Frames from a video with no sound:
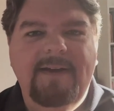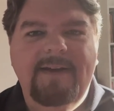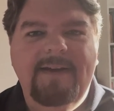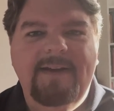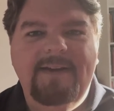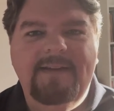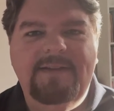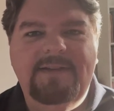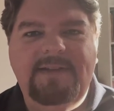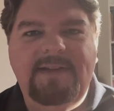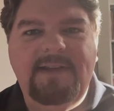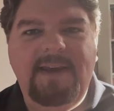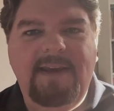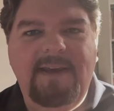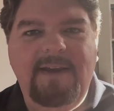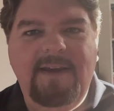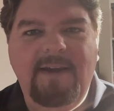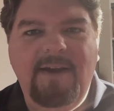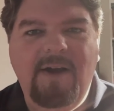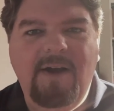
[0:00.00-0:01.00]

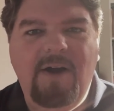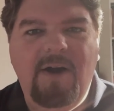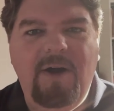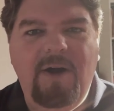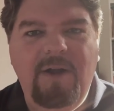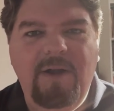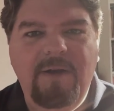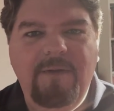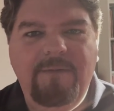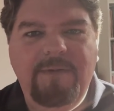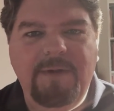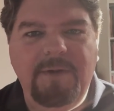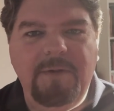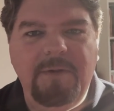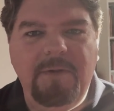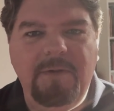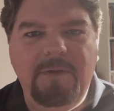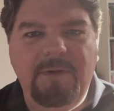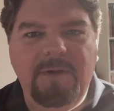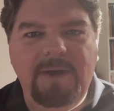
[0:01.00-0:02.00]
see all of
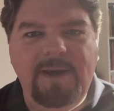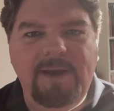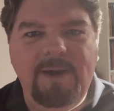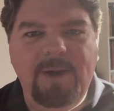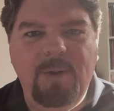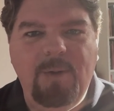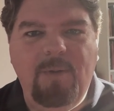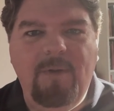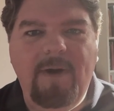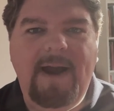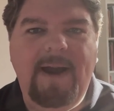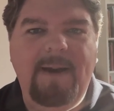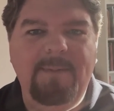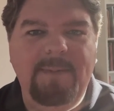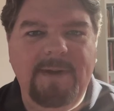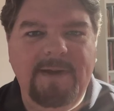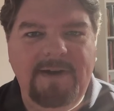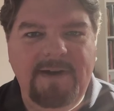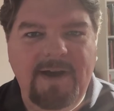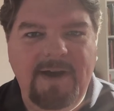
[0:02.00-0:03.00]
the crap
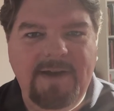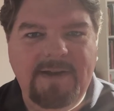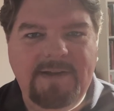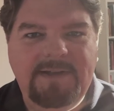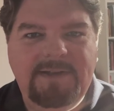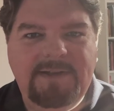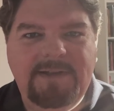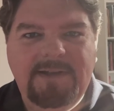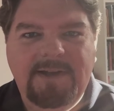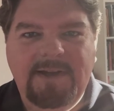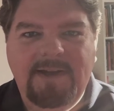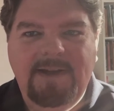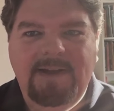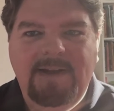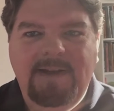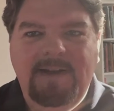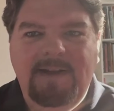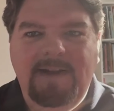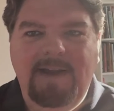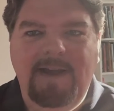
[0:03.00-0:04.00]
that us
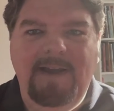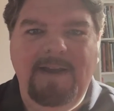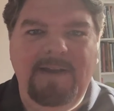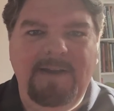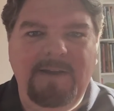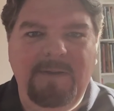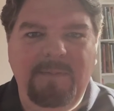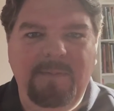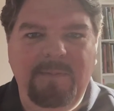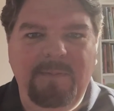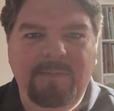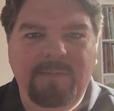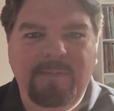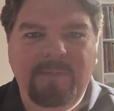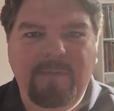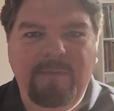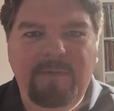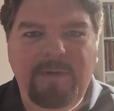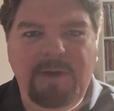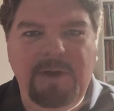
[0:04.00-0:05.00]

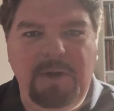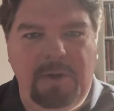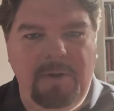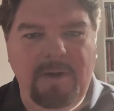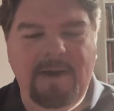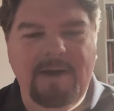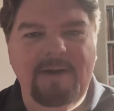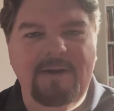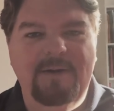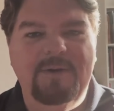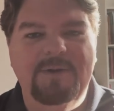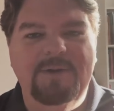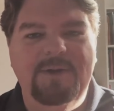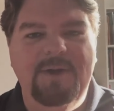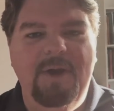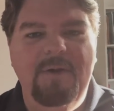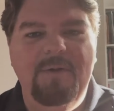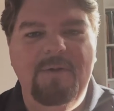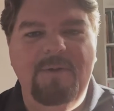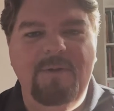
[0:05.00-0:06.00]
video editors
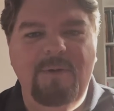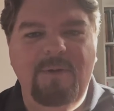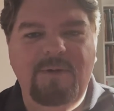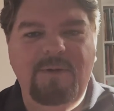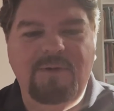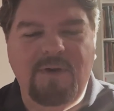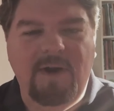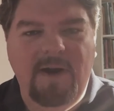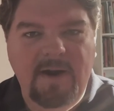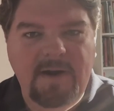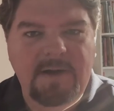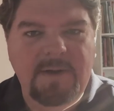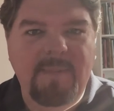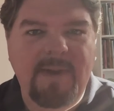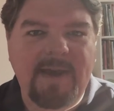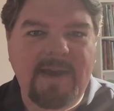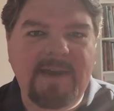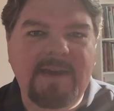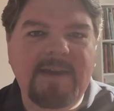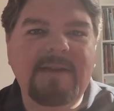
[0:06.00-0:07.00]
go through trying to
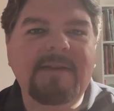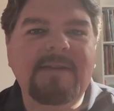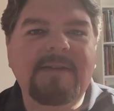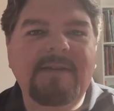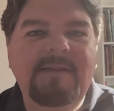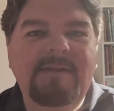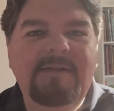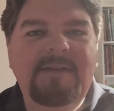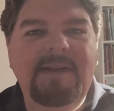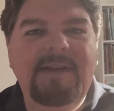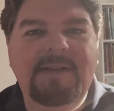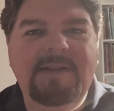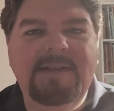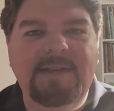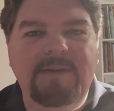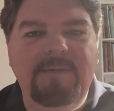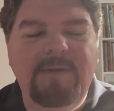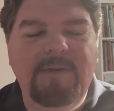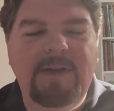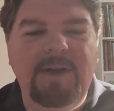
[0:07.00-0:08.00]
make
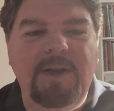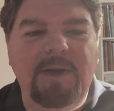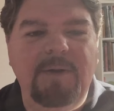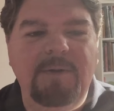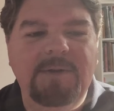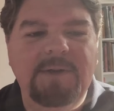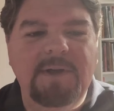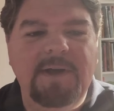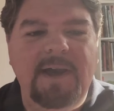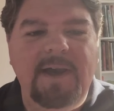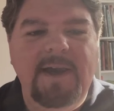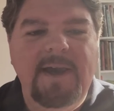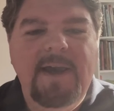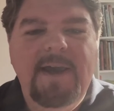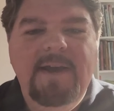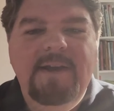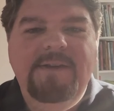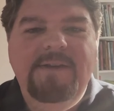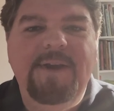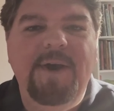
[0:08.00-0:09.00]
decent videos. Okay,
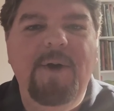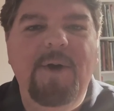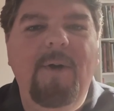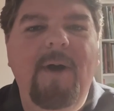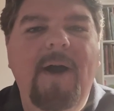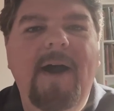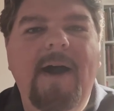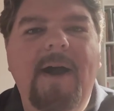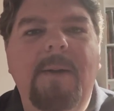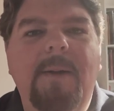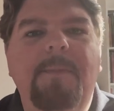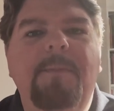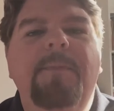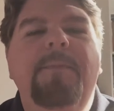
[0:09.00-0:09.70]
so